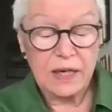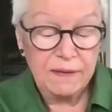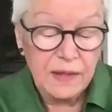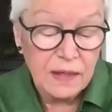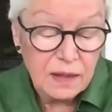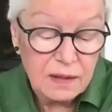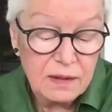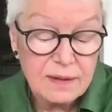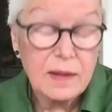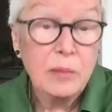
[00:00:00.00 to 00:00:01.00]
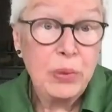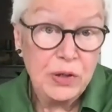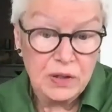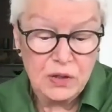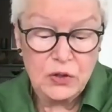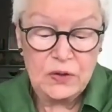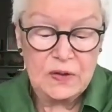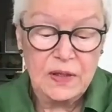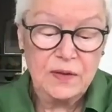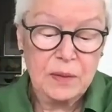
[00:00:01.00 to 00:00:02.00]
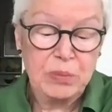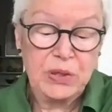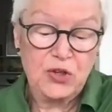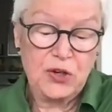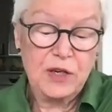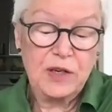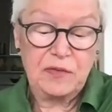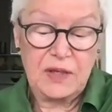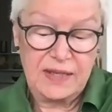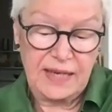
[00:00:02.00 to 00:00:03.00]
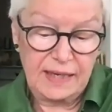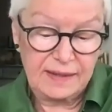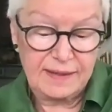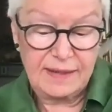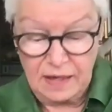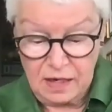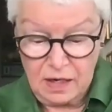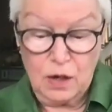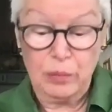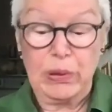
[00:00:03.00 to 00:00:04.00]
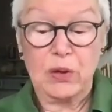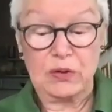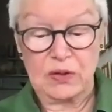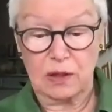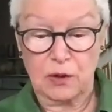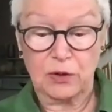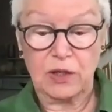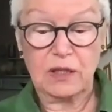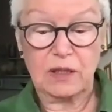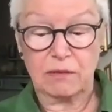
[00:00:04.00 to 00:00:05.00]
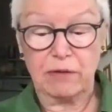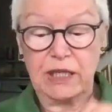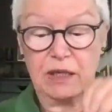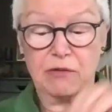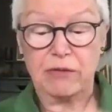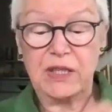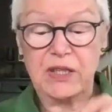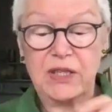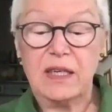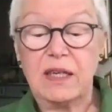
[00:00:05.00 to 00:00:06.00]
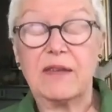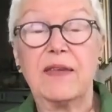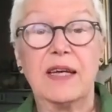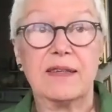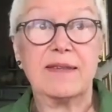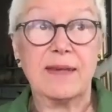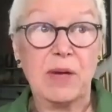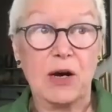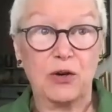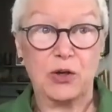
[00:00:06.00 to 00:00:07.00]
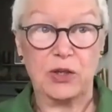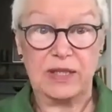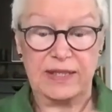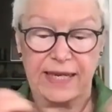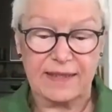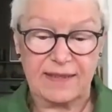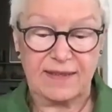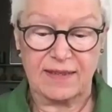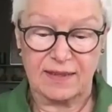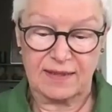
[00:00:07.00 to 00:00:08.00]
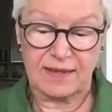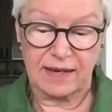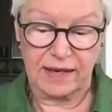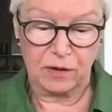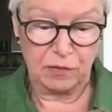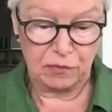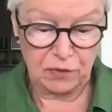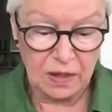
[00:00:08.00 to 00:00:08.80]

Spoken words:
I think it is important to see the pejorative attacks on post-colonial critique that somehow condense this kind of